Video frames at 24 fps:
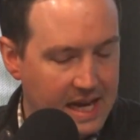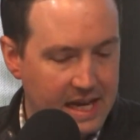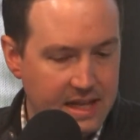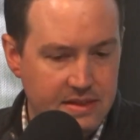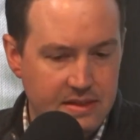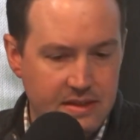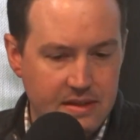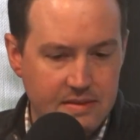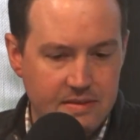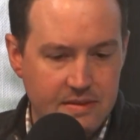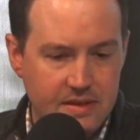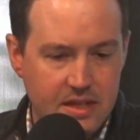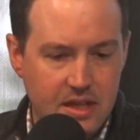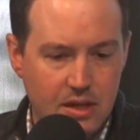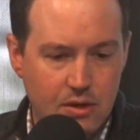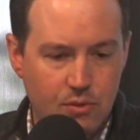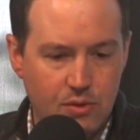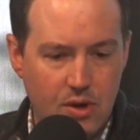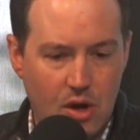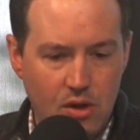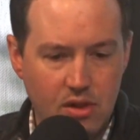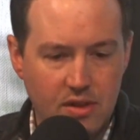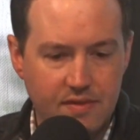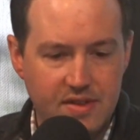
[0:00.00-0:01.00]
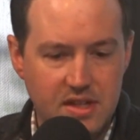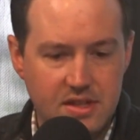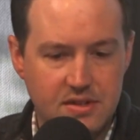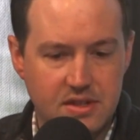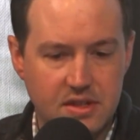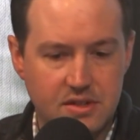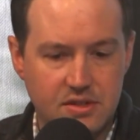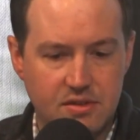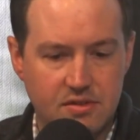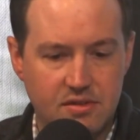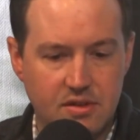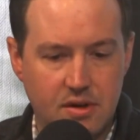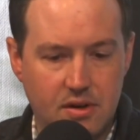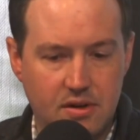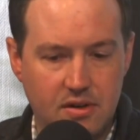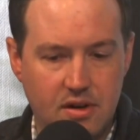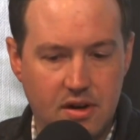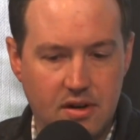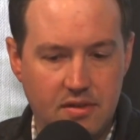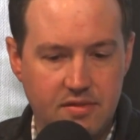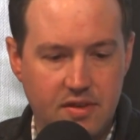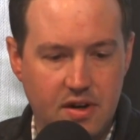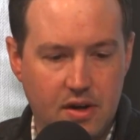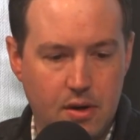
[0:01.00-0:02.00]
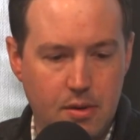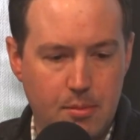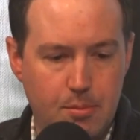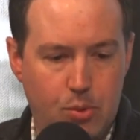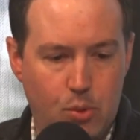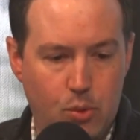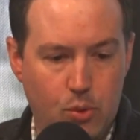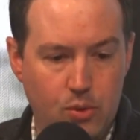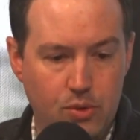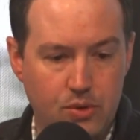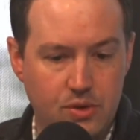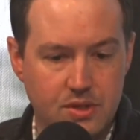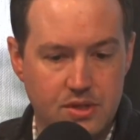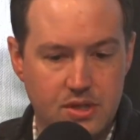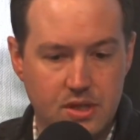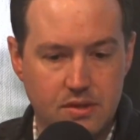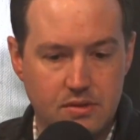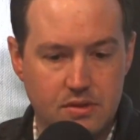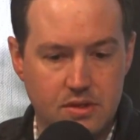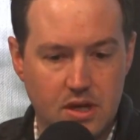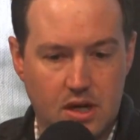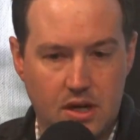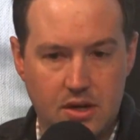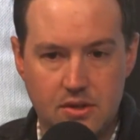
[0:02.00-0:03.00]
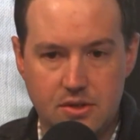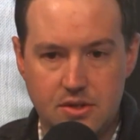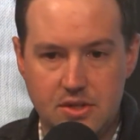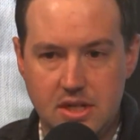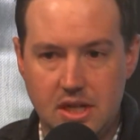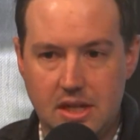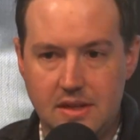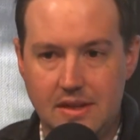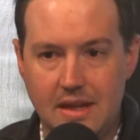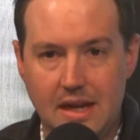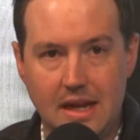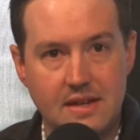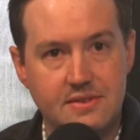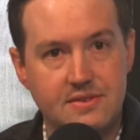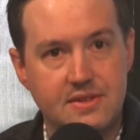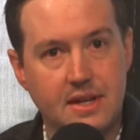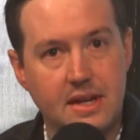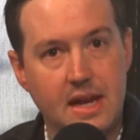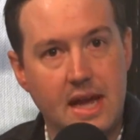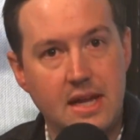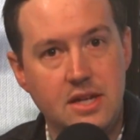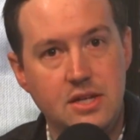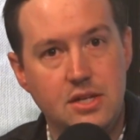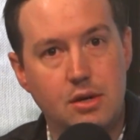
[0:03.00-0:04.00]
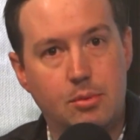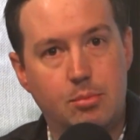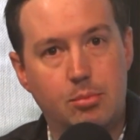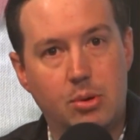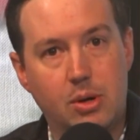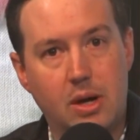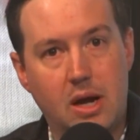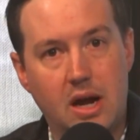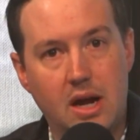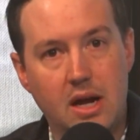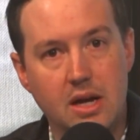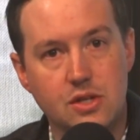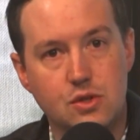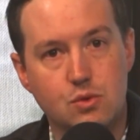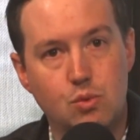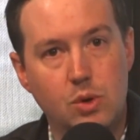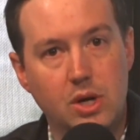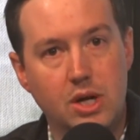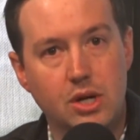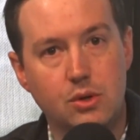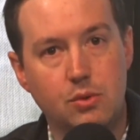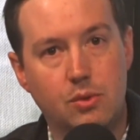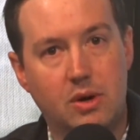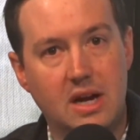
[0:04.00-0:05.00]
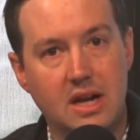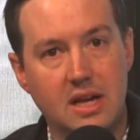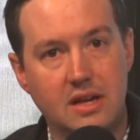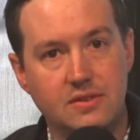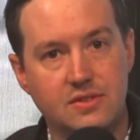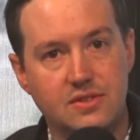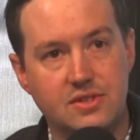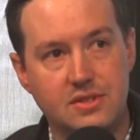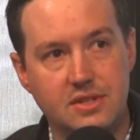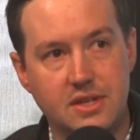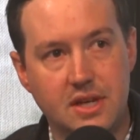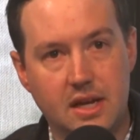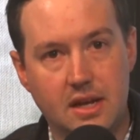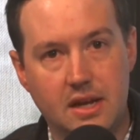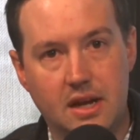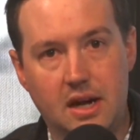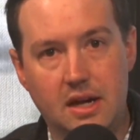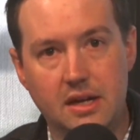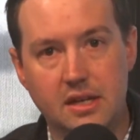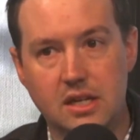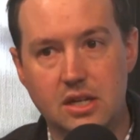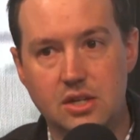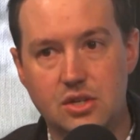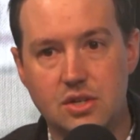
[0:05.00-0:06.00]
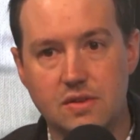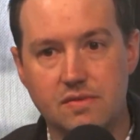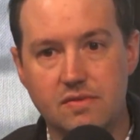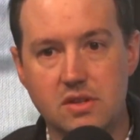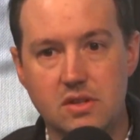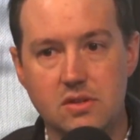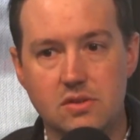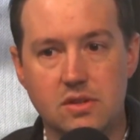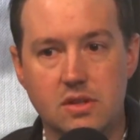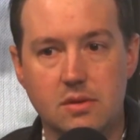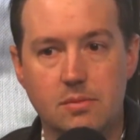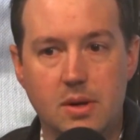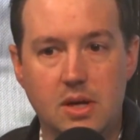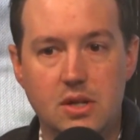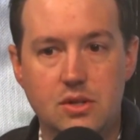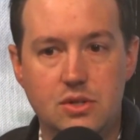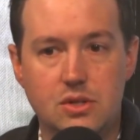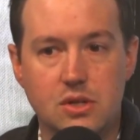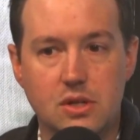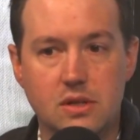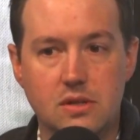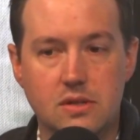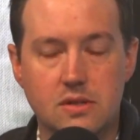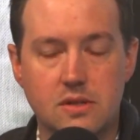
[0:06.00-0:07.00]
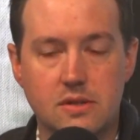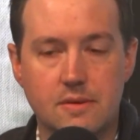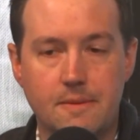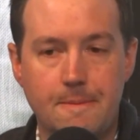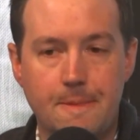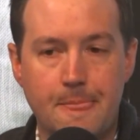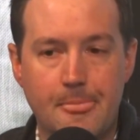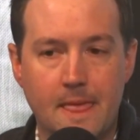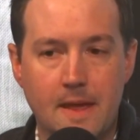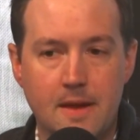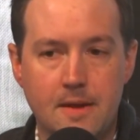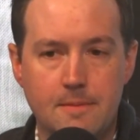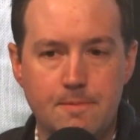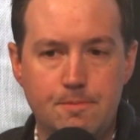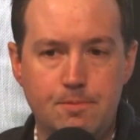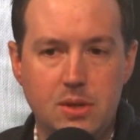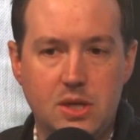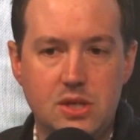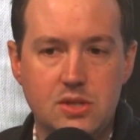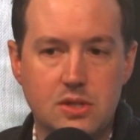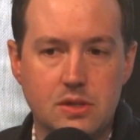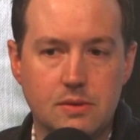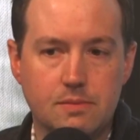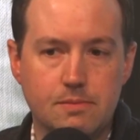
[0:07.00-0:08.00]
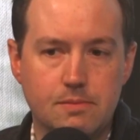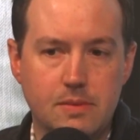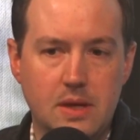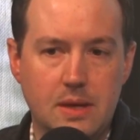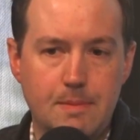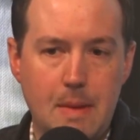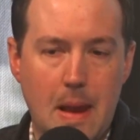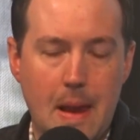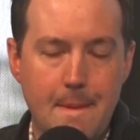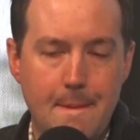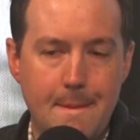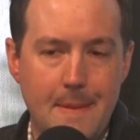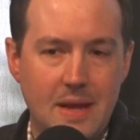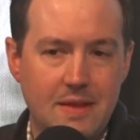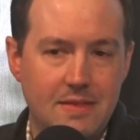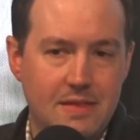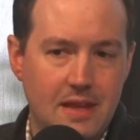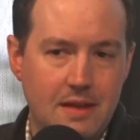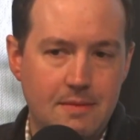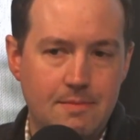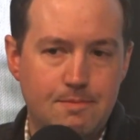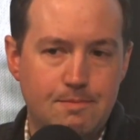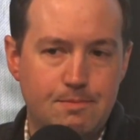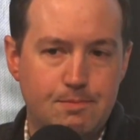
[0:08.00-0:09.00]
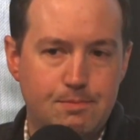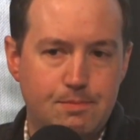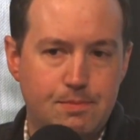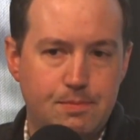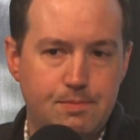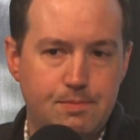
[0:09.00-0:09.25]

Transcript: And, all of these things are very important to understand that as an enterprise, where do I sit on each of these dimensions? Because it then